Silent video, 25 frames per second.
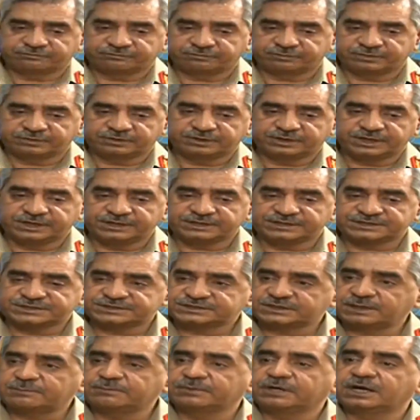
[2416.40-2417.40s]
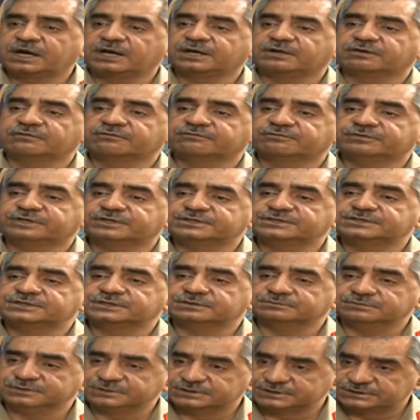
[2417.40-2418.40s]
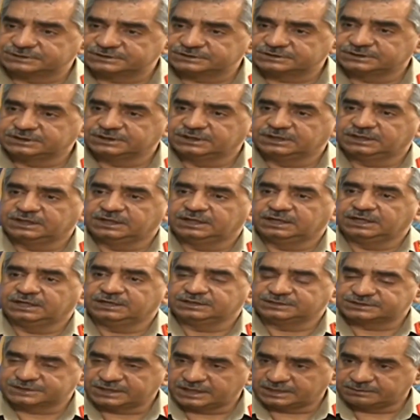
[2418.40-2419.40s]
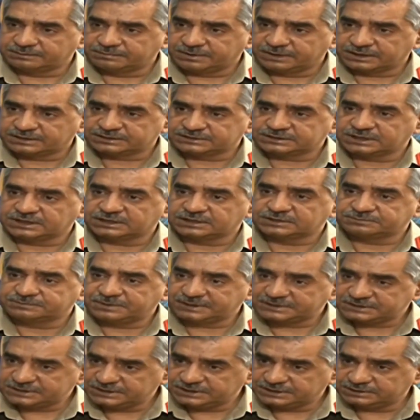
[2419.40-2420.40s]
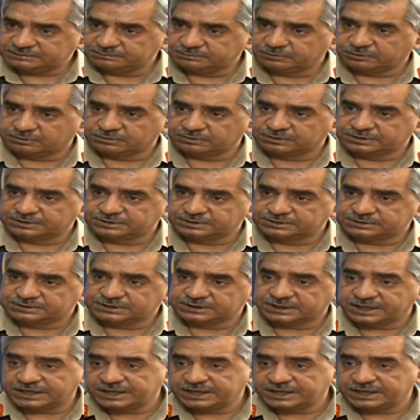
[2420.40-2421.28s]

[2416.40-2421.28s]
of create some kind of disturbance inside Pakistan, especially in the border regions.